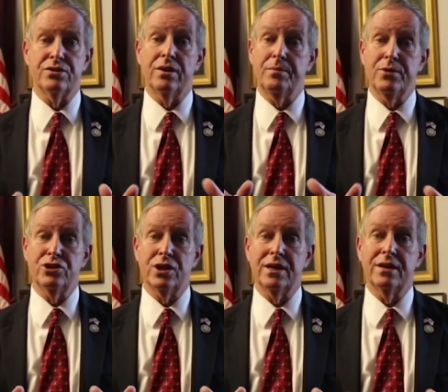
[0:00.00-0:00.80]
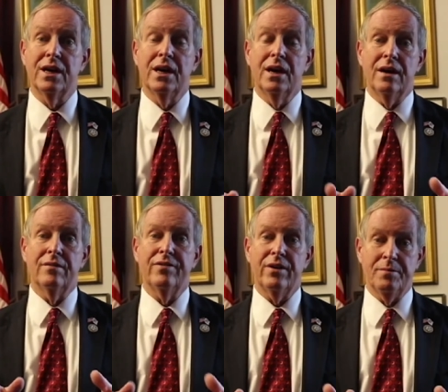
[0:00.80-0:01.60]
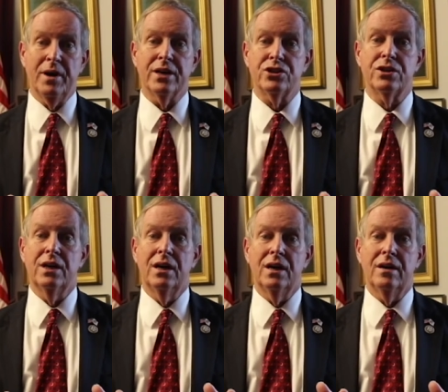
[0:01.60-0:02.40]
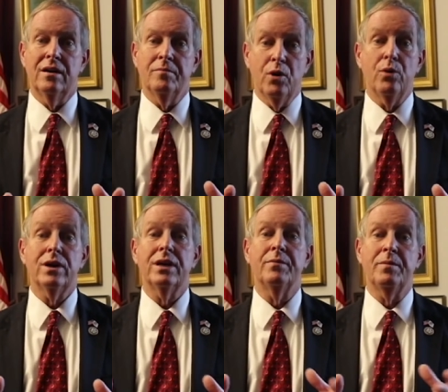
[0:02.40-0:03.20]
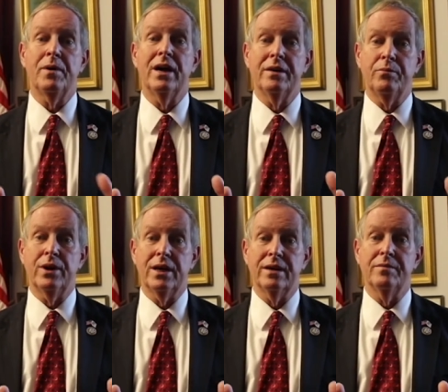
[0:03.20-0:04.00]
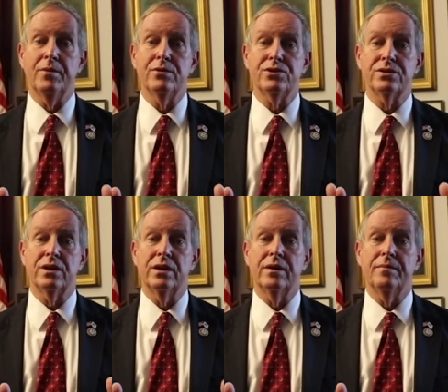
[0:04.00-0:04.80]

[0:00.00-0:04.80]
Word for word: So I appreciate very much MOA coming by and bringing the most